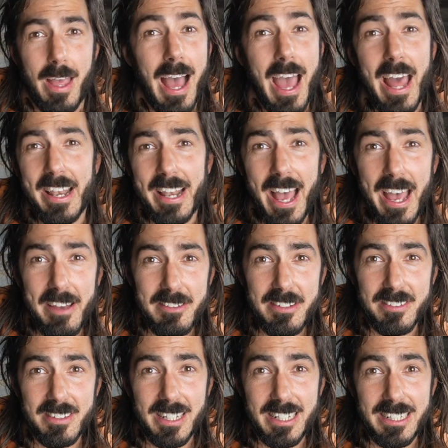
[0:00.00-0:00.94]
I, and I
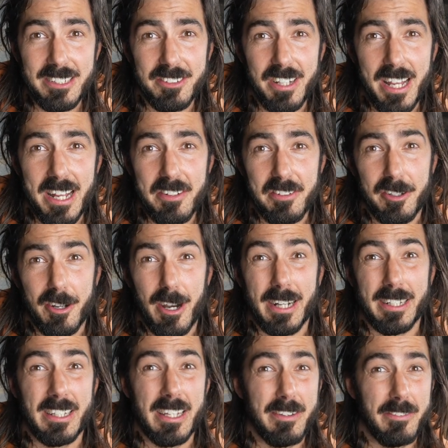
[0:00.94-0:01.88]
haven't seen any change in her
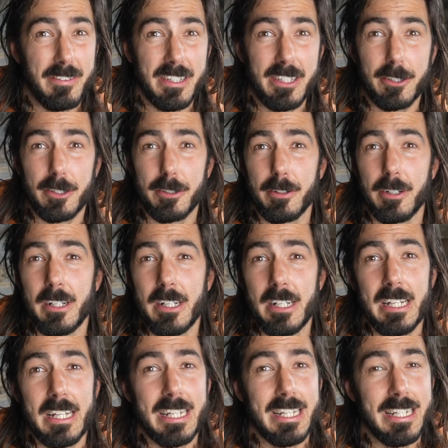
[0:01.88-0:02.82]
activity or
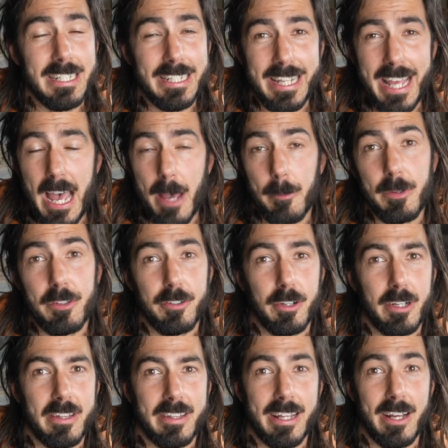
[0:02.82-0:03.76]
eating habits
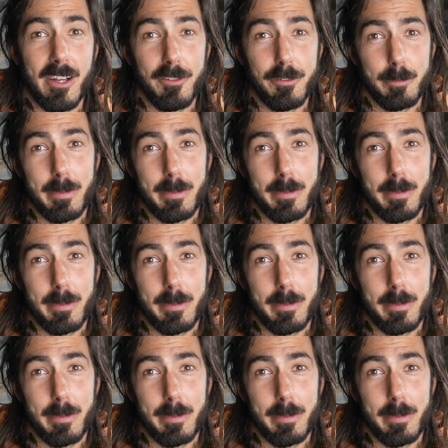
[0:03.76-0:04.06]
or anything else.